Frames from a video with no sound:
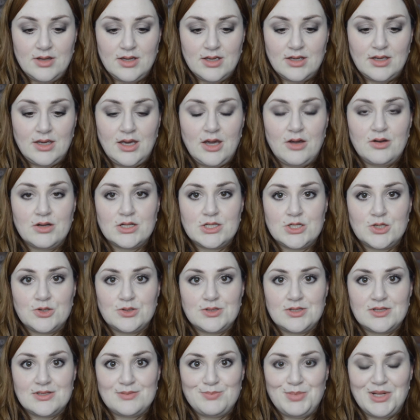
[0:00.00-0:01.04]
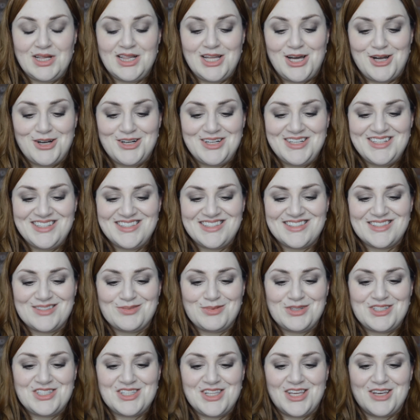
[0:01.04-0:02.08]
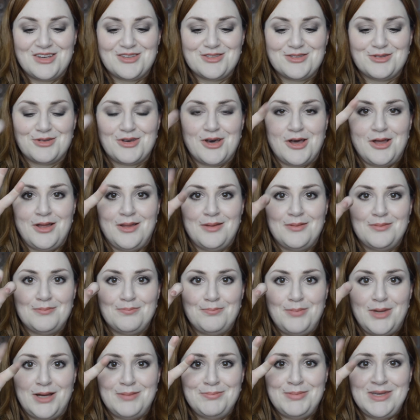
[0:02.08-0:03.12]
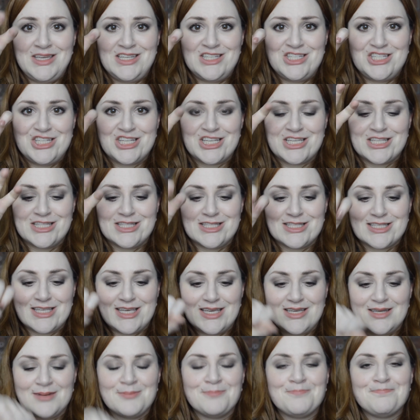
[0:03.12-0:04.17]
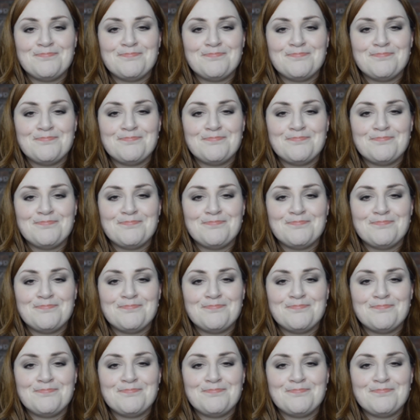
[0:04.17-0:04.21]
keratosis pilaris, which they also call bumpy chicken skin.